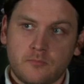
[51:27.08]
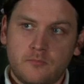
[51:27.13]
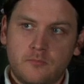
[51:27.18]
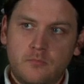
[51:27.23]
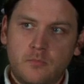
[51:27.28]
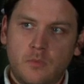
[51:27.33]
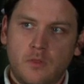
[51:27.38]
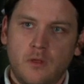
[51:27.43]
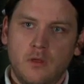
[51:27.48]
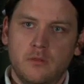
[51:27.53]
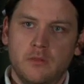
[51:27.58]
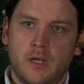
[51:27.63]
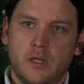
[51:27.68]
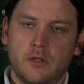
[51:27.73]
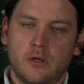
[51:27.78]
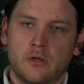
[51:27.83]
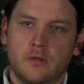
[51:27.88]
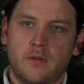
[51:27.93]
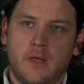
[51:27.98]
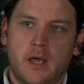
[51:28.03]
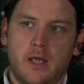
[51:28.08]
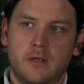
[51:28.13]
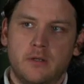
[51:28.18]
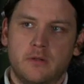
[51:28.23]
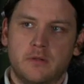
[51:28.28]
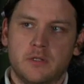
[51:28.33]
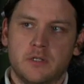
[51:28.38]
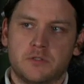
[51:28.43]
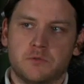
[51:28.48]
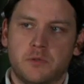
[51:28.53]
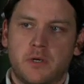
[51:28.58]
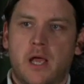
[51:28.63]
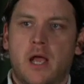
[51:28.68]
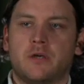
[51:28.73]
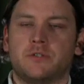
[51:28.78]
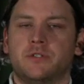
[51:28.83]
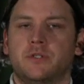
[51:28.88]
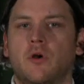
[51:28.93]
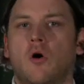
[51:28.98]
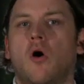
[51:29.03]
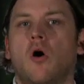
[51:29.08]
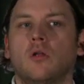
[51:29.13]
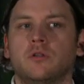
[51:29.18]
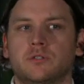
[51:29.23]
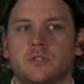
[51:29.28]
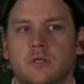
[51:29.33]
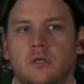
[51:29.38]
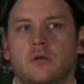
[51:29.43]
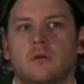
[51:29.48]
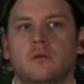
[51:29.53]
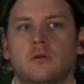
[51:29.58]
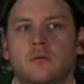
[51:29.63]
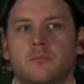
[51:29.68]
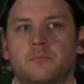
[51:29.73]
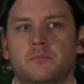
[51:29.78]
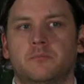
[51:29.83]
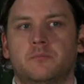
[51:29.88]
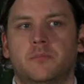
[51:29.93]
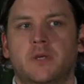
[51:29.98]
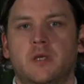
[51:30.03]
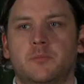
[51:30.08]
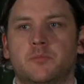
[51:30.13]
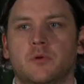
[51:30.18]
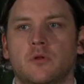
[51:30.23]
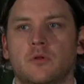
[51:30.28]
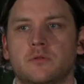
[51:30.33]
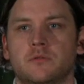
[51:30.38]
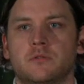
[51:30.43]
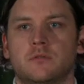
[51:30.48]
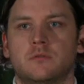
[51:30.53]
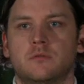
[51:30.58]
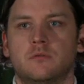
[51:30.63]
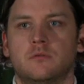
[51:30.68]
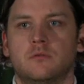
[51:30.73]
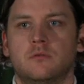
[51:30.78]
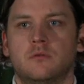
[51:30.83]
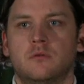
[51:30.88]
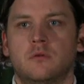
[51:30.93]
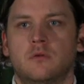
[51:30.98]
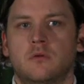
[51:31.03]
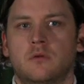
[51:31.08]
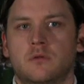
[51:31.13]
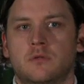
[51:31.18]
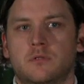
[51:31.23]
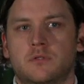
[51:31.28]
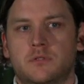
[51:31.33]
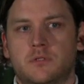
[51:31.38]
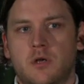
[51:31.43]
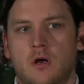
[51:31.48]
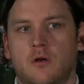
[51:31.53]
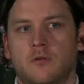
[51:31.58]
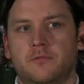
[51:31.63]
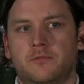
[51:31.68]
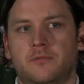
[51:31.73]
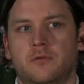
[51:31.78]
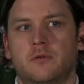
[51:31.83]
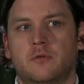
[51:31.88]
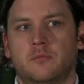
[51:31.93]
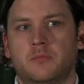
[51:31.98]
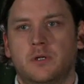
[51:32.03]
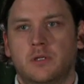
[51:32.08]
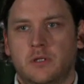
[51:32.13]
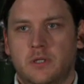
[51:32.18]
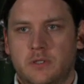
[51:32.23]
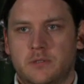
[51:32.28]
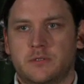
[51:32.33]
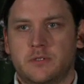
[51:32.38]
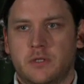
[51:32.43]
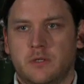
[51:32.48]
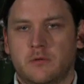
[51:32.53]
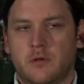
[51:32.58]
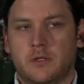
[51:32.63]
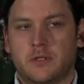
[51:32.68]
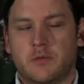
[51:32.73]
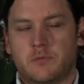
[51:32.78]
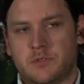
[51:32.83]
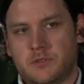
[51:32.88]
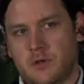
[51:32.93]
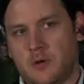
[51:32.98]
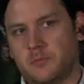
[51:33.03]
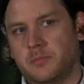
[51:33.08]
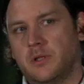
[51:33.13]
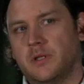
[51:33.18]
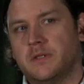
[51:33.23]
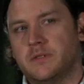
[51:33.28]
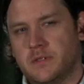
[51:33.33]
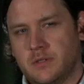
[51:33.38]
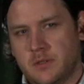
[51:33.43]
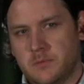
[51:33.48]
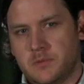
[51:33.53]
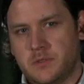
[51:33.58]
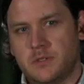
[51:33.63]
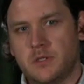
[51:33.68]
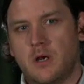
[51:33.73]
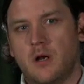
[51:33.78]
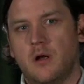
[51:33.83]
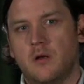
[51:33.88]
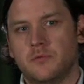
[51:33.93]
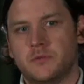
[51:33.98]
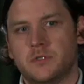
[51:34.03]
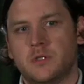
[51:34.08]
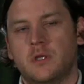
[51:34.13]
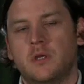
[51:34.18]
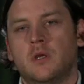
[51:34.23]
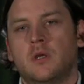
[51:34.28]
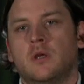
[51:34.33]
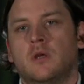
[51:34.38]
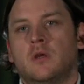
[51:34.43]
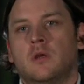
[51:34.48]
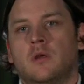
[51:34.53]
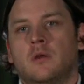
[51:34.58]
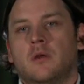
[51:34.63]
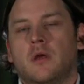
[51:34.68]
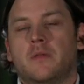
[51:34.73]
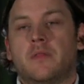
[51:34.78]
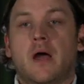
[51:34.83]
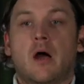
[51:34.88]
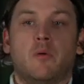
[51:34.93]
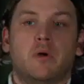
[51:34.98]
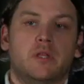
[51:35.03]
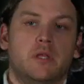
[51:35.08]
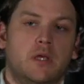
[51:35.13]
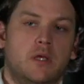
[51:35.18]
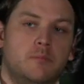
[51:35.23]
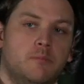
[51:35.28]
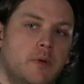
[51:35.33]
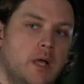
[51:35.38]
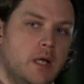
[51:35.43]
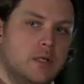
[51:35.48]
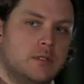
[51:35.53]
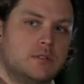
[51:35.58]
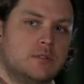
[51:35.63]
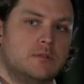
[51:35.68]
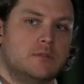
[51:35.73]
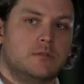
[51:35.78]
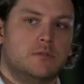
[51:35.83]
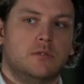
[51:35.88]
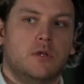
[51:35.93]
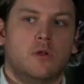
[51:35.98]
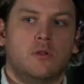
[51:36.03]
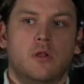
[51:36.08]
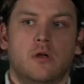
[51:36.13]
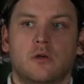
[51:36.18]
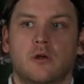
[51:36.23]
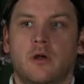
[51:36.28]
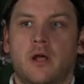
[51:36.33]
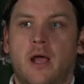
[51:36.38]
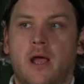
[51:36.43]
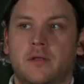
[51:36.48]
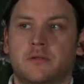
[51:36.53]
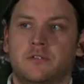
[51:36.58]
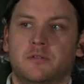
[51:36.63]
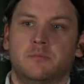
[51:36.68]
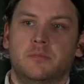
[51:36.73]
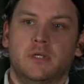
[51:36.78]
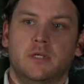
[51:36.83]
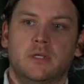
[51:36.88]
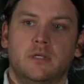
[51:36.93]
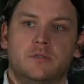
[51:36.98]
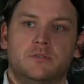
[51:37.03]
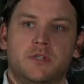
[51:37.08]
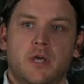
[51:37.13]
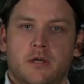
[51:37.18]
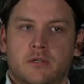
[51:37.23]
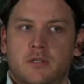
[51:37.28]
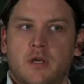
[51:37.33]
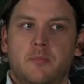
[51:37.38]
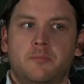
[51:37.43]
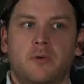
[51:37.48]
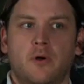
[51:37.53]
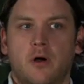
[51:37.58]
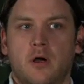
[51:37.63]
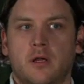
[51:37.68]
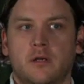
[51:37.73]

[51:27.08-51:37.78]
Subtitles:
they learned that this would actually alter people's self-policing, right? They would start policing themselves. And that way the inmates no longer had to be checked up on,